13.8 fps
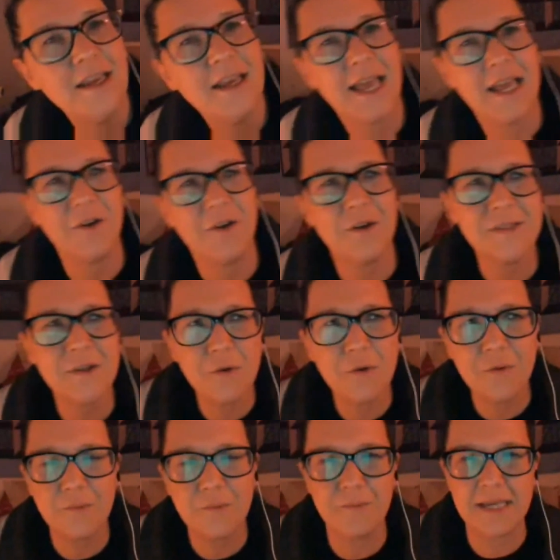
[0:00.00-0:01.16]
And also
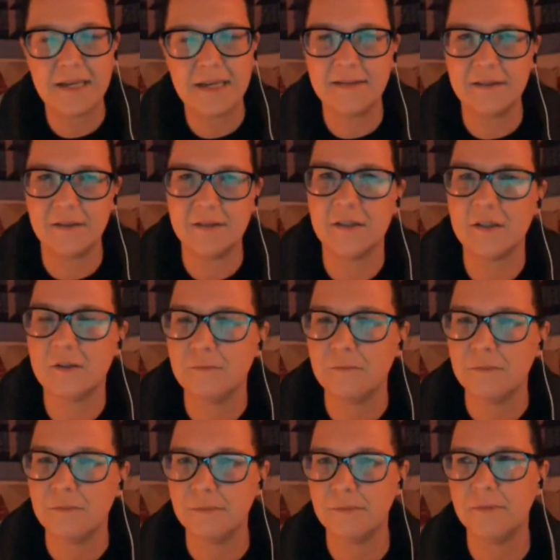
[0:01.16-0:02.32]
because there's such
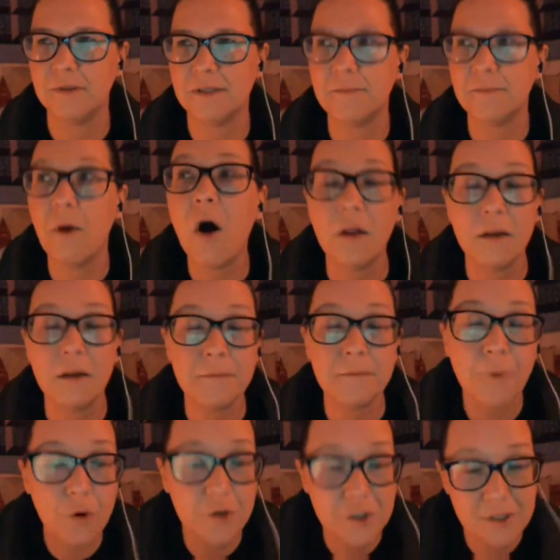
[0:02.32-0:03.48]
small
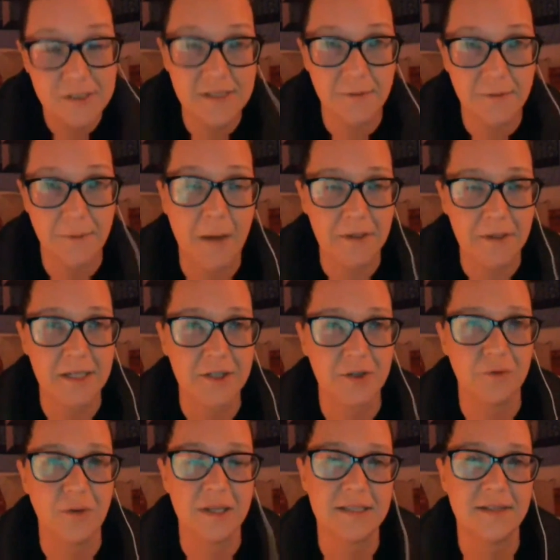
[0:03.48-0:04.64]
portions of the population
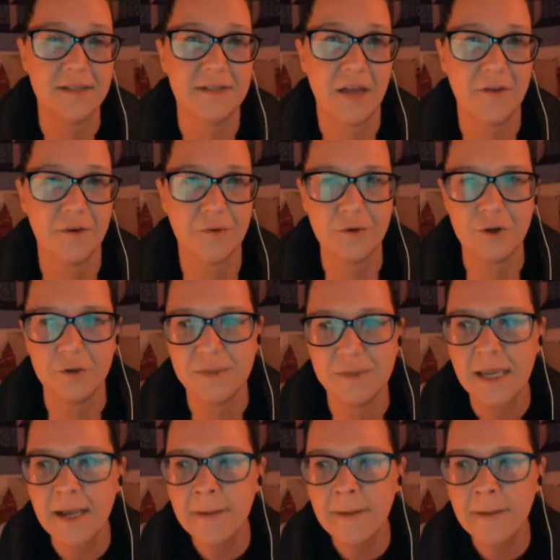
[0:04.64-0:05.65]
relative to other groups,